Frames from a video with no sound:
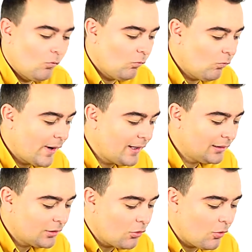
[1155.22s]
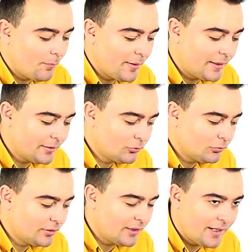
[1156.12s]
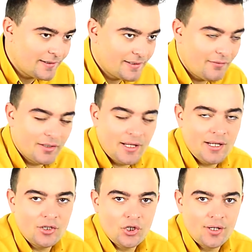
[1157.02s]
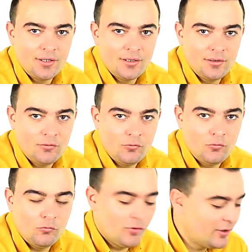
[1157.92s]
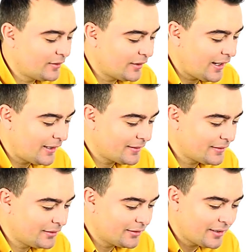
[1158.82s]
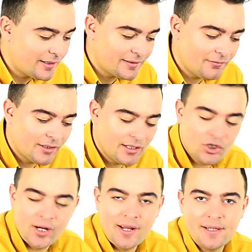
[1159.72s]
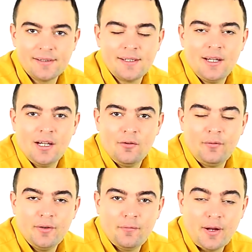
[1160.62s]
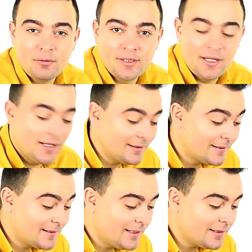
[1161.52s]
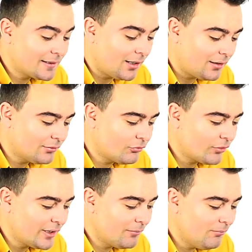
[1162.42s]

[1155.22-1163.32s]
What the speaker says: Well, compared to the S7 Edge, the S7 Edge has 3600